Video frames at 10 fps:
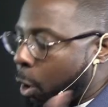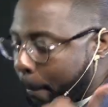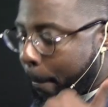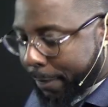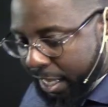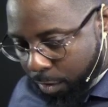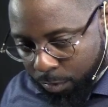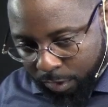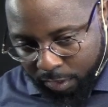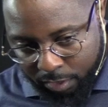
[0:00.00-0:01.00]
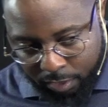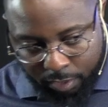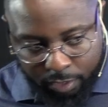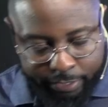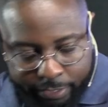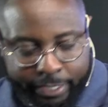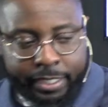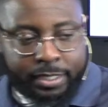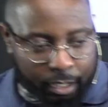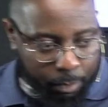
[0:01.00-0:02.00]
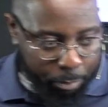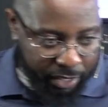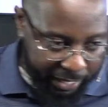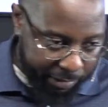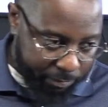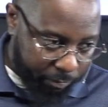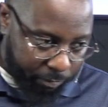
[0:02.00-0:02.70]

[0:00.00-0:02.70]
going to build, and he's going to plant.